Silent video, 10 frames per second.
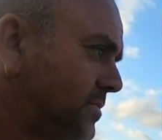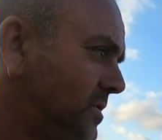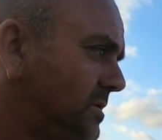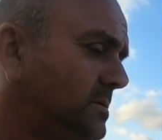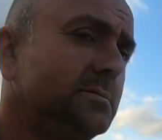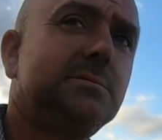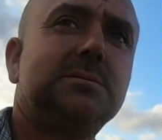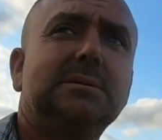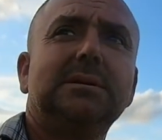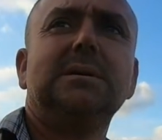But
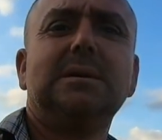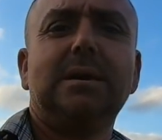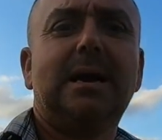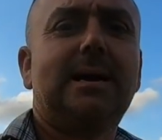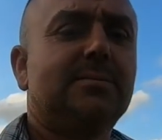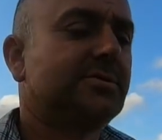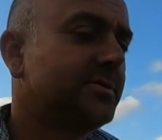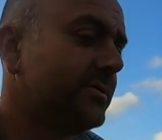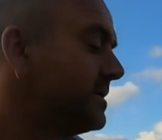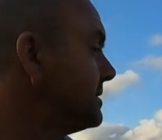I'm
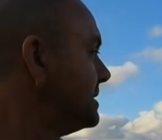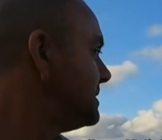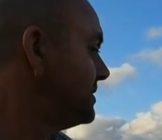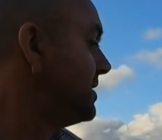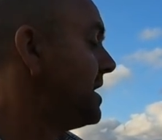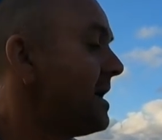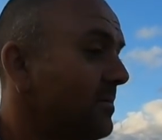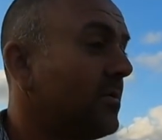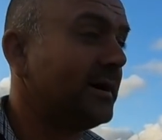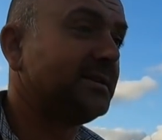I'm
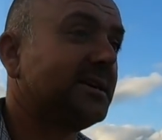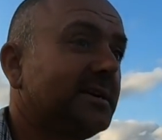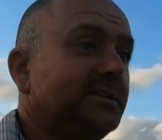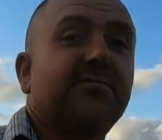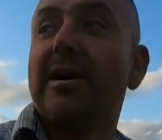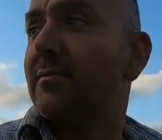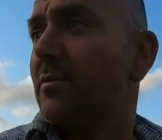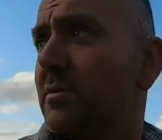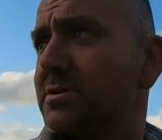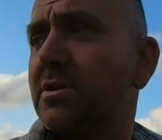quite satisfied with
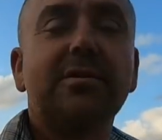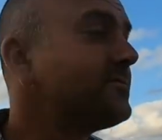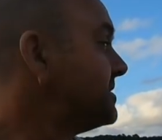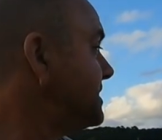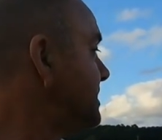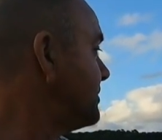what's gone off today.